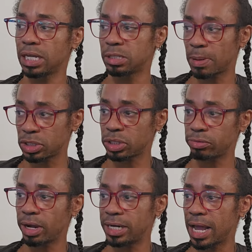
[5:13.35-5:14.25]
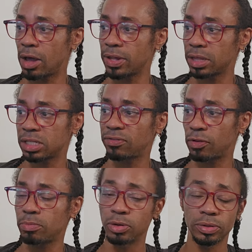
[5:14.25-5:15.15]
especially right now that this
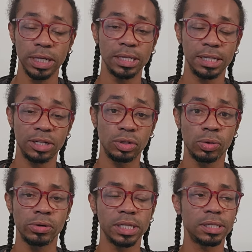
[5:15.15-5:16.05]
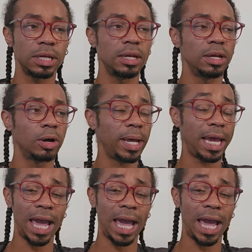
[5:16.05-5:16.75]
full moon is in Taurus, okay?